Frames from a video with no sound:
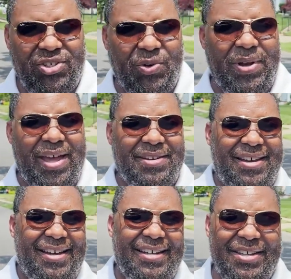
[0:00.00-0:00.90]
So we're not
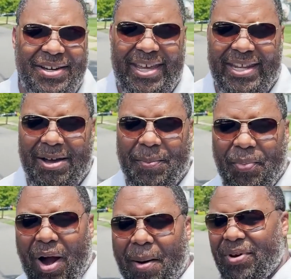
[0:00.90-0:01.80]
going to hit a
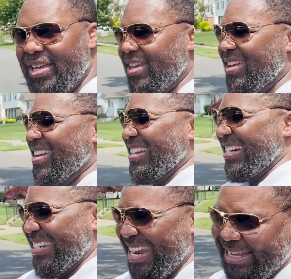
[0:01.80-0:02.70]
property
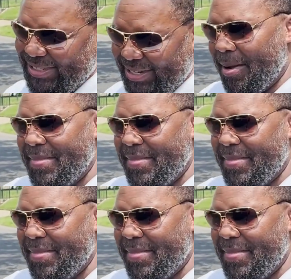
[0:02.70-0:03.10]
next stop.